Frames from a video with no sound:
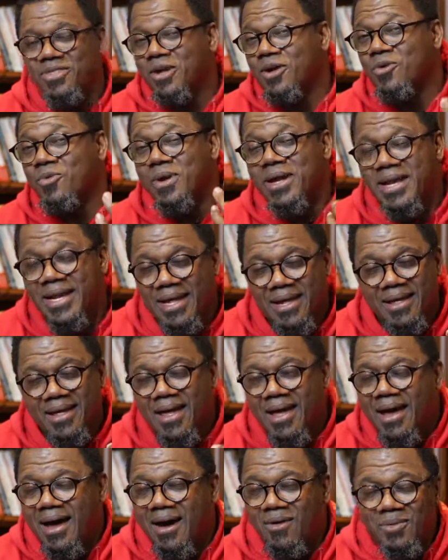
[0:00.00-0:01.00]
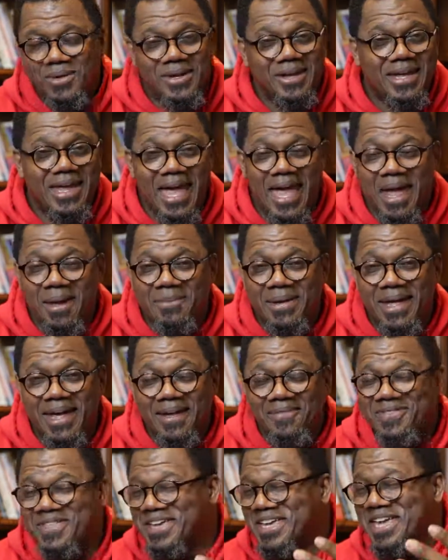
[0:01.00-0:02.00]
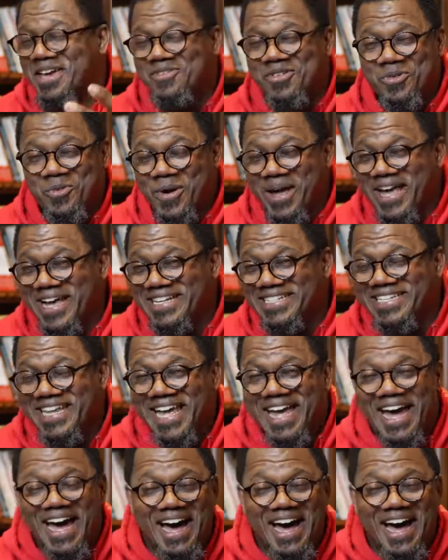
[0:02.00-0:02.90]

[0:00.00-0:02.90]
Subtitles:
the greeting when you came in, the giveaways